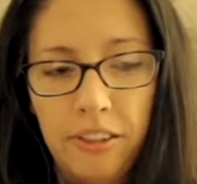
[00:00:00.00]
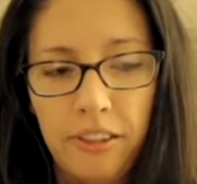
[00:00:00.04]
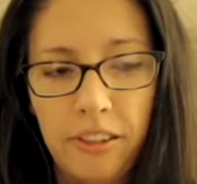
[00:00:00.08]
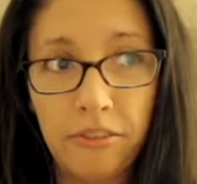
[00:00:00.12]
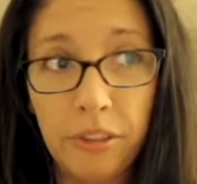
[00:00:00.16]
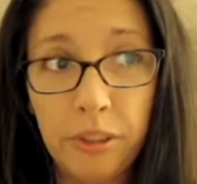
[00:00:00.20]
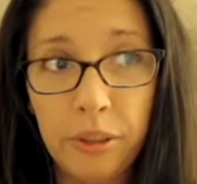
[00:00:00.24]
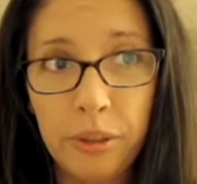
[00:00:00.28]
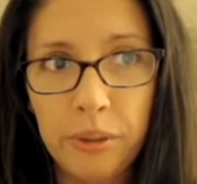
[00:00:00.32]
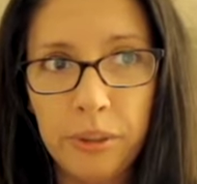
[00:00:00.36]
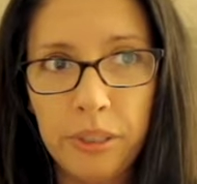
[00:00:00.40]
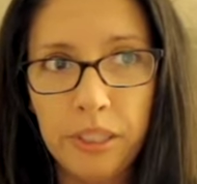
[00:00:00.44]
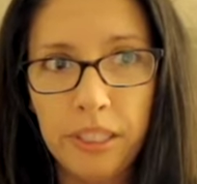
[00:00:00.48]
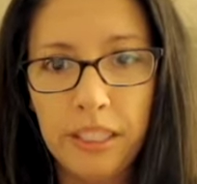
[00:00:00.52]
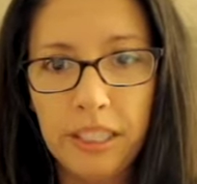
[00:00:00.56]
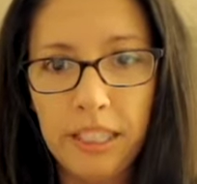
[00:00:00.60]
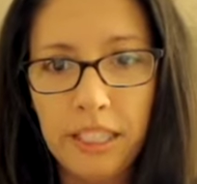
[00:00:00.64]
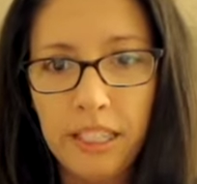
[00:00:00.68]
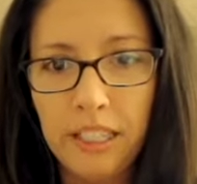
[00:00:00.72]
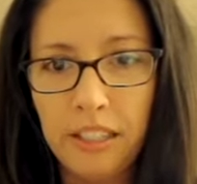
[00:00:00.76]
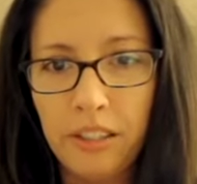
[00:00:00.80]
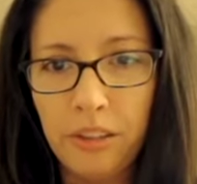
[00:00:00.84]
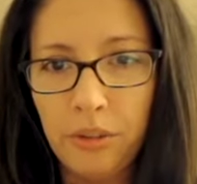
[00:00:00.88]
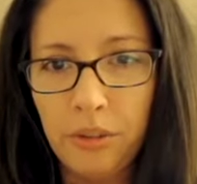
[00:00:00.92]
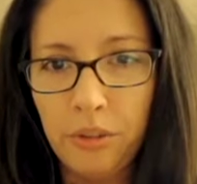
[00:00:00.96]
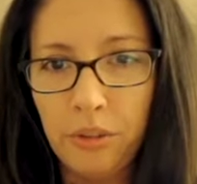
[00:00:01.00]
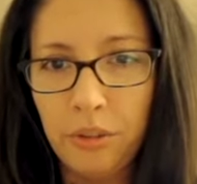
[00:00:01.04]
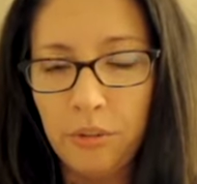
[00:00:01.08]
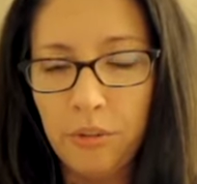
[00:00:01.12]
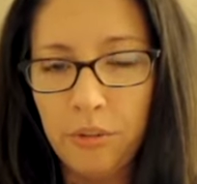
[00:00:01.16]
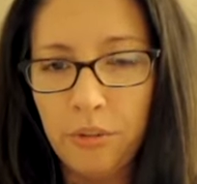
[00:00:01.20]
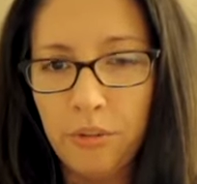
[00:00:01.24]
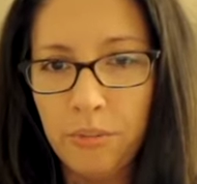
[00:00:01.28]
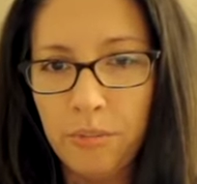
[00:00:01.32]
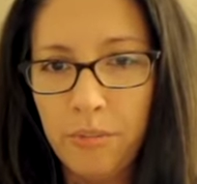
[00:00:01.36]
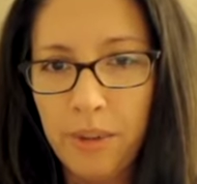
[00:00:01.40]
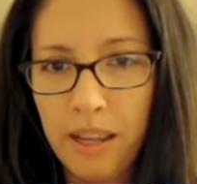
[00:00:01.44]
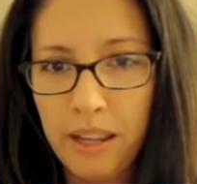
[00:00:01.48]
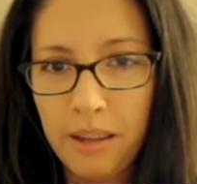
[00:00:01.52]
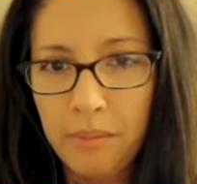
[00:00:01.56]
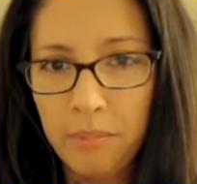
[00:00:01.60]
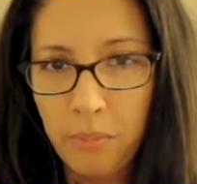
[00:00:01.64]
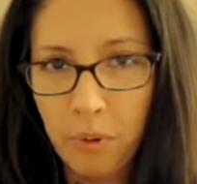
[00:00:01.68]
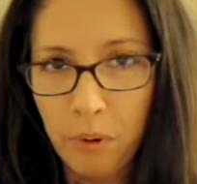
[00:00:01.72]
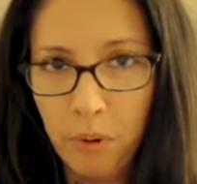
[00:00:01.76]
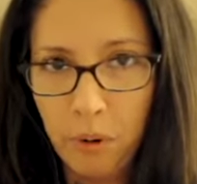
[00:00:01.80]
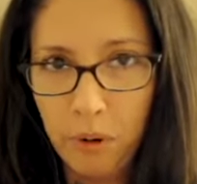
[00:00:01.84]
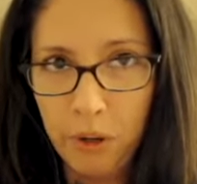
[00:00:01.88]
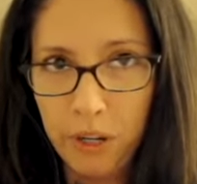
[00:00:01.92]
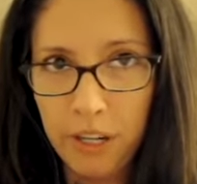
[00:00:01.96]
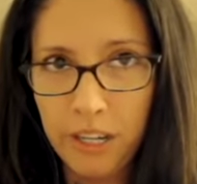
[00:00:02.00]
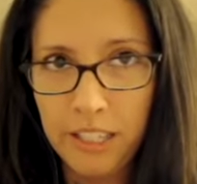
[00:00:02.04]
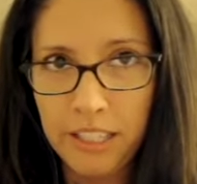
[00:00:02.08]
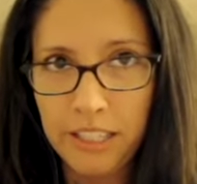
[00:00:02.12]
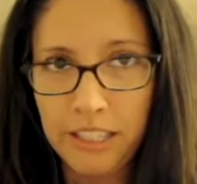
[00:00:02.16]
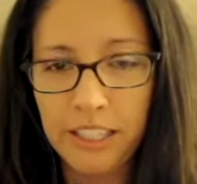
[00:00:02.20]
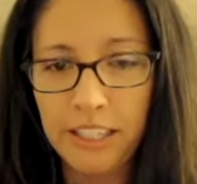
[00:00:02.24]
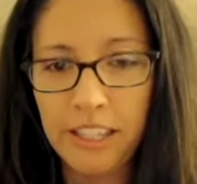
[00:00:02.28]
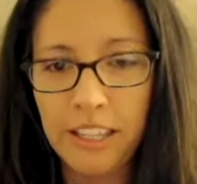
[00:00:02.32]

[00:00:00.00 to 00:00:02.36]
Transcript: fluid in through my port,